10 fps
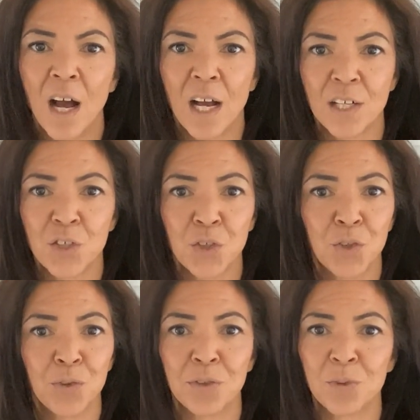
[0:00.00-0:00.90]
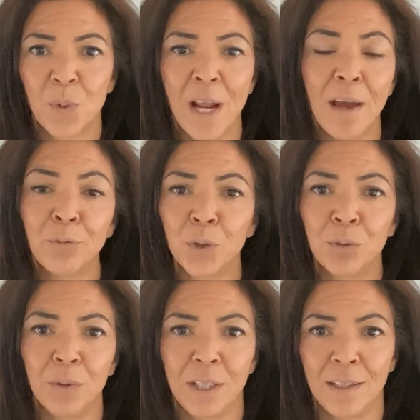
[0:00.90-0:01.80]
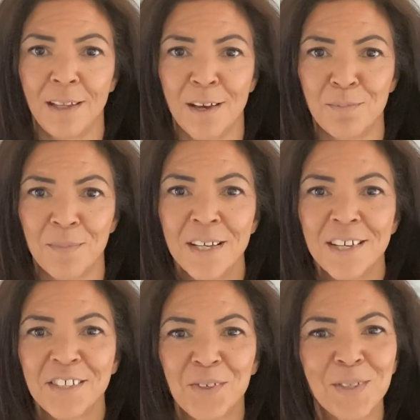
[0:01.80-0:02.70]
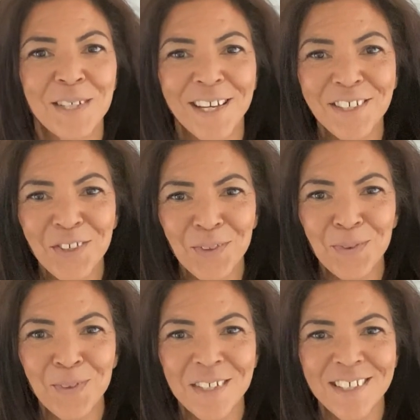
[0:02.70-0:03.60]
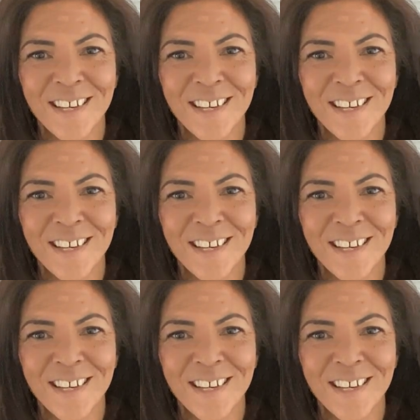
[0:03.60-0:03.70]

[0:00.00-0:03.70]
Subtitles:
to use whenever you need them. So stay tuned.